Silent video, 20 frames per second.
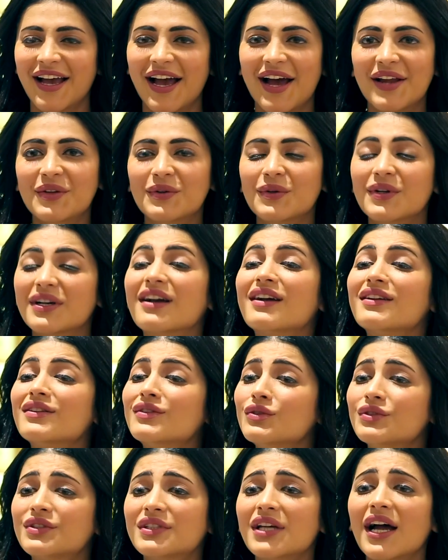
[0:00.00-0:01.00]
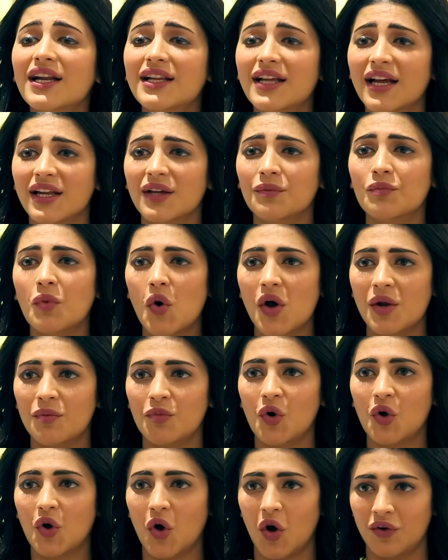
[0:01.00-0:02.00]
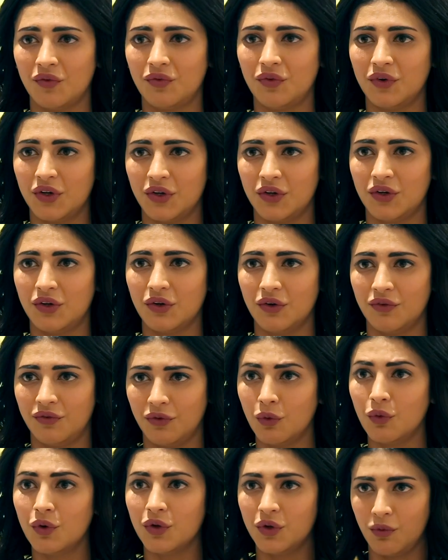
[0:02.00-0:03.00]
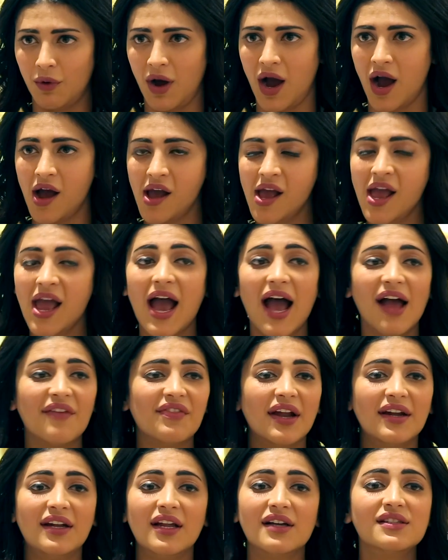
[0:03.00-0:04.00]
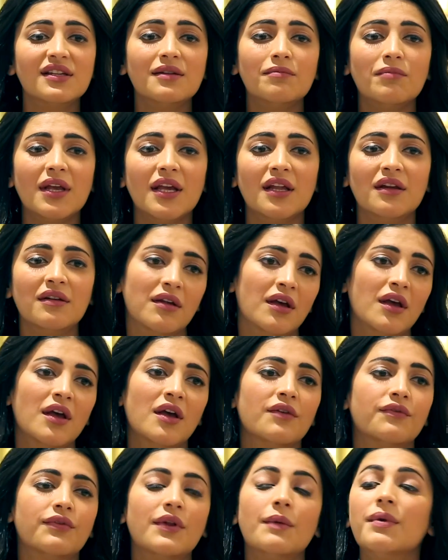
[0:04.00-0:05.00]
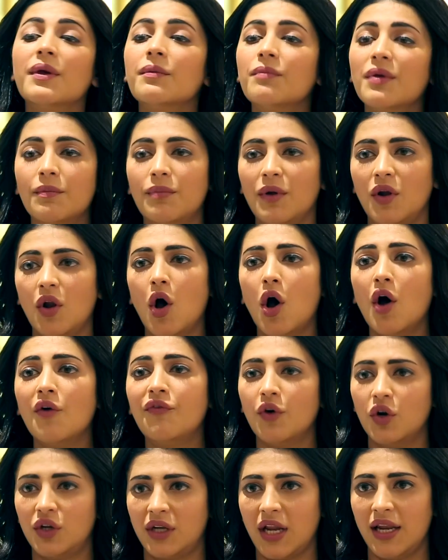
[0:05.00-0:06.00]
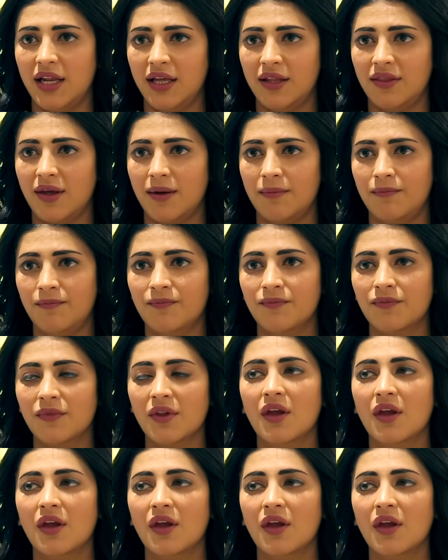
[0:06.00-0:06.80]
And you start getting more and more confident of who you are. And that doesn't mean flipping people off or telling them,